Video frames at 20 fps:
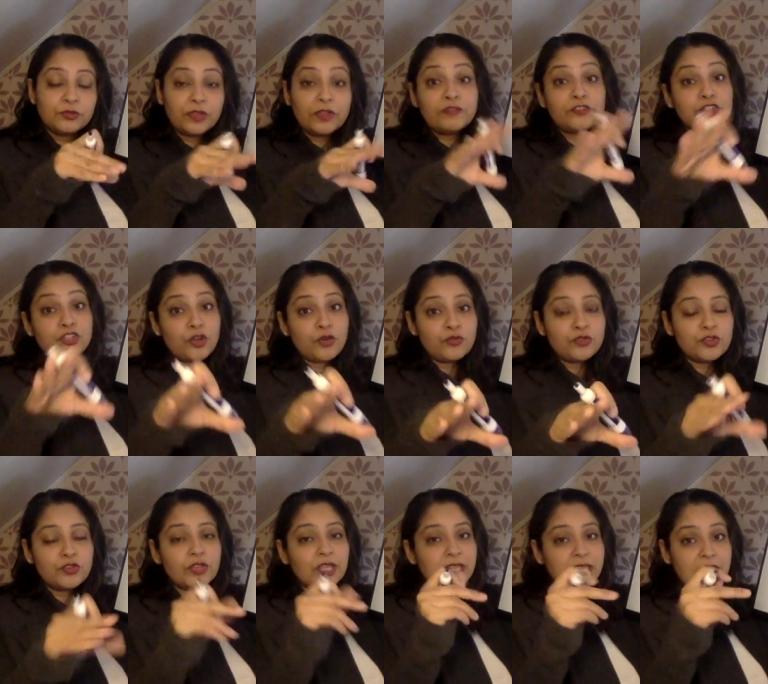shown
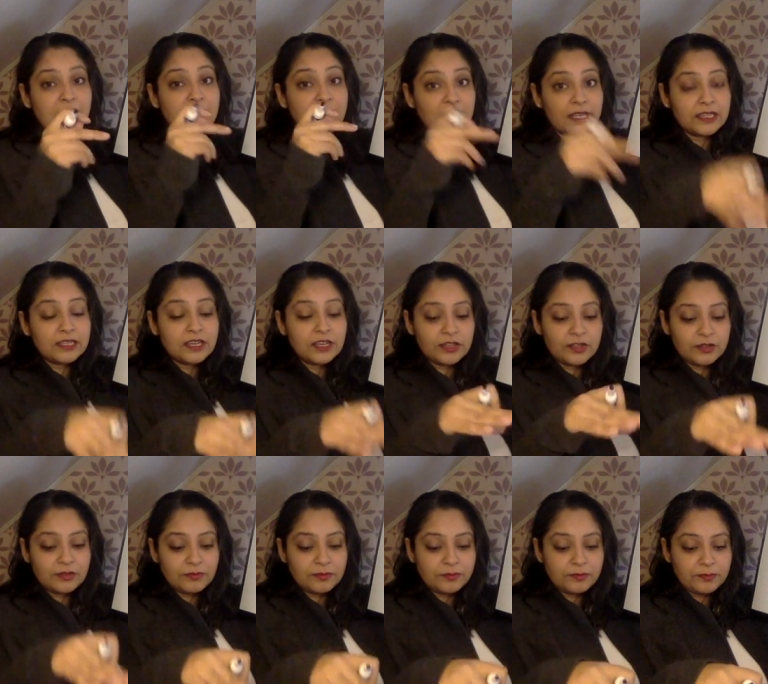you that they can,
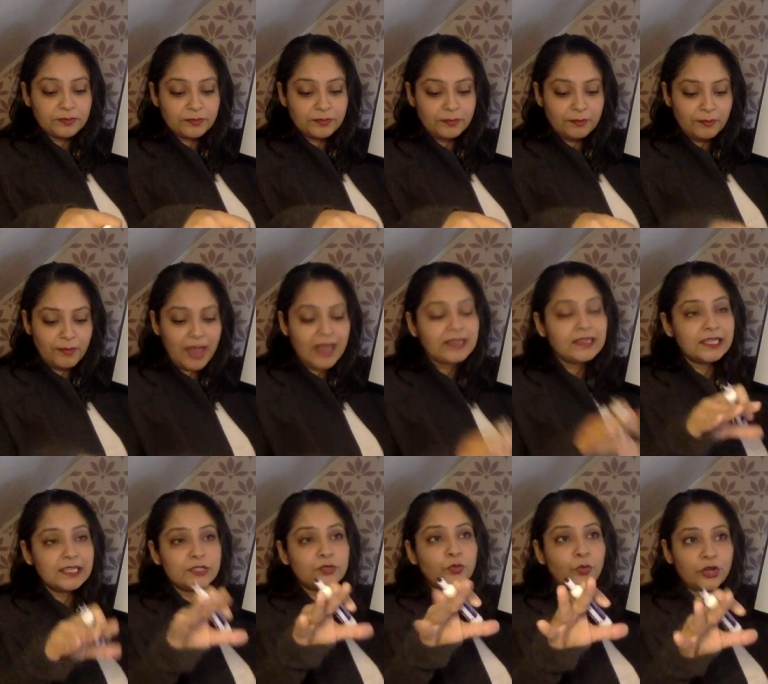at
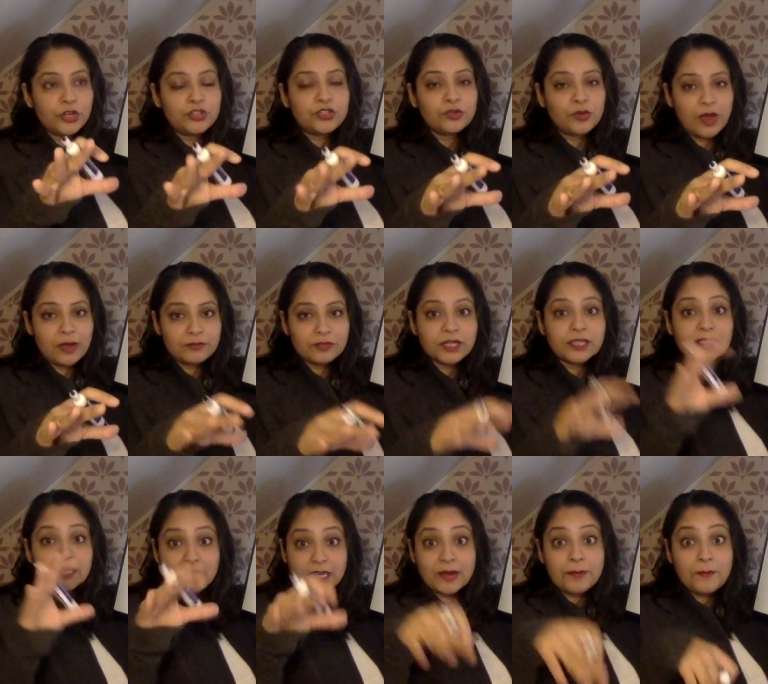least one or two objects,
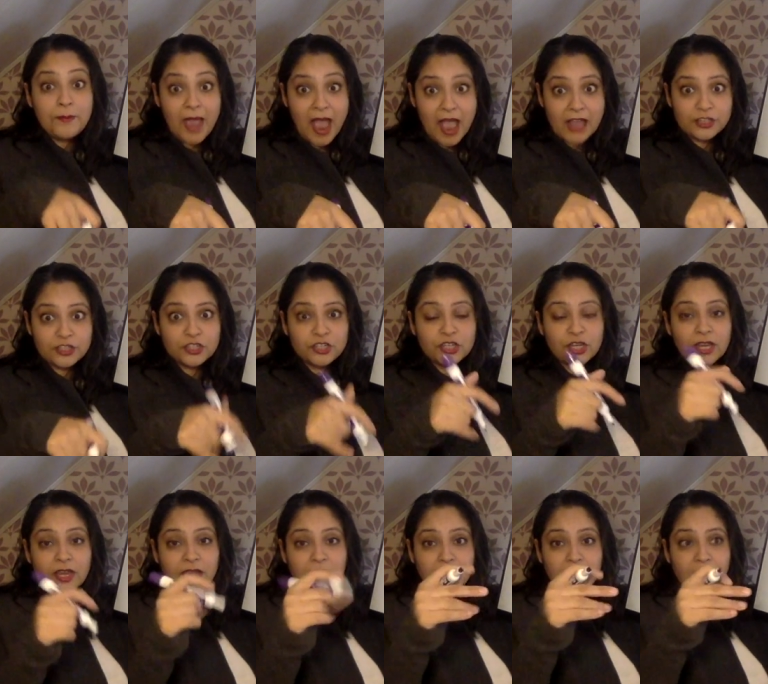they can match
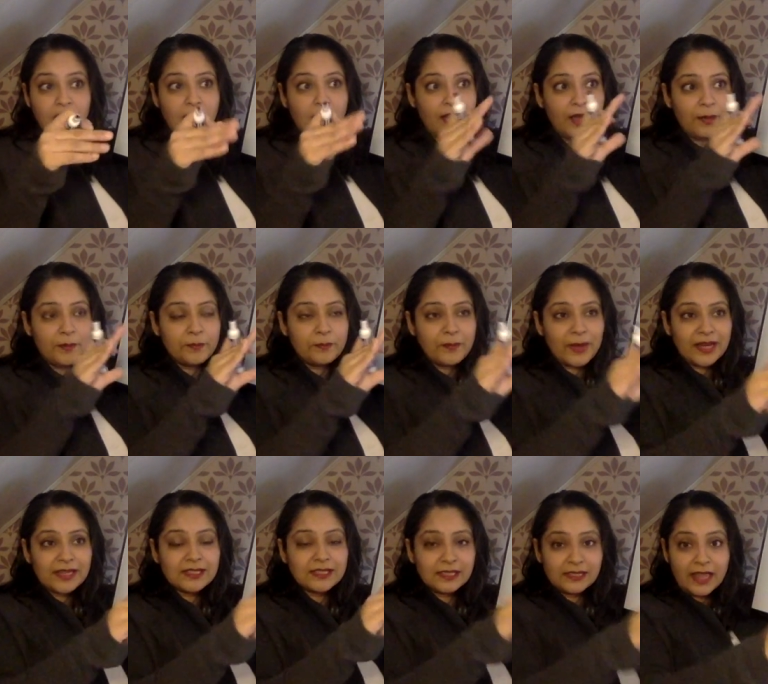by
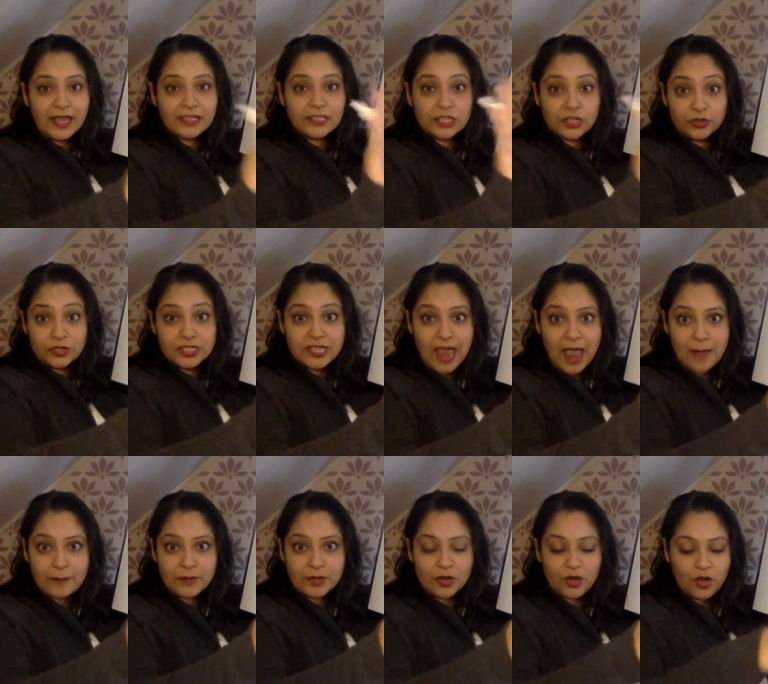selecting or
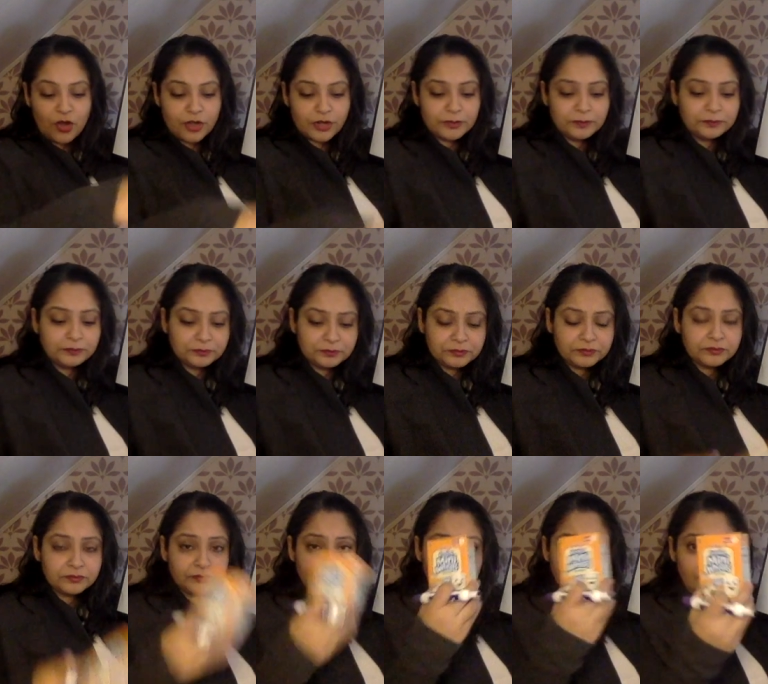tapping on
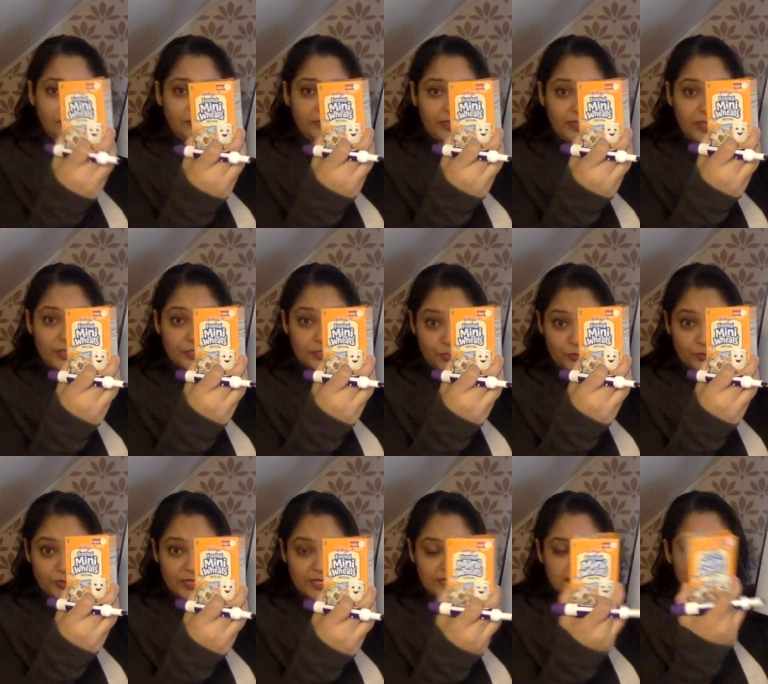to
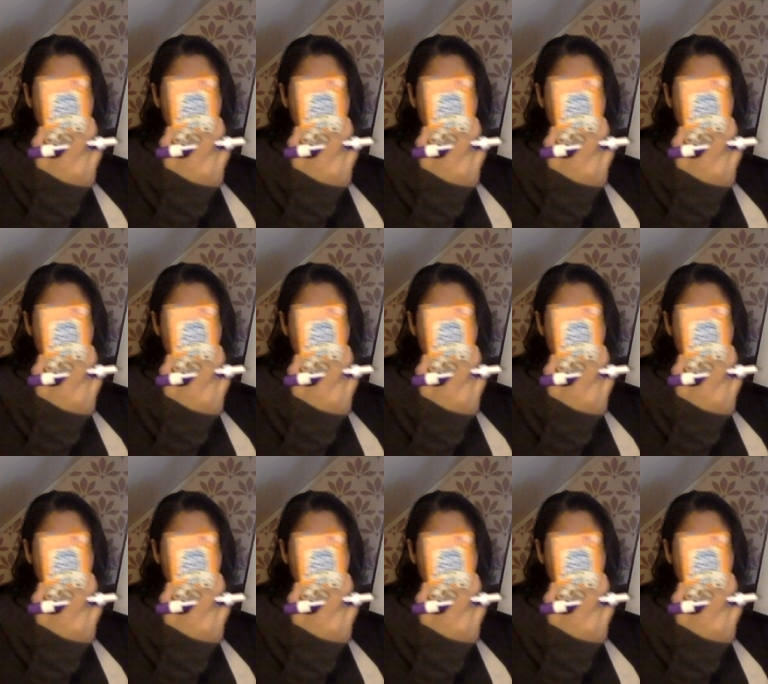this.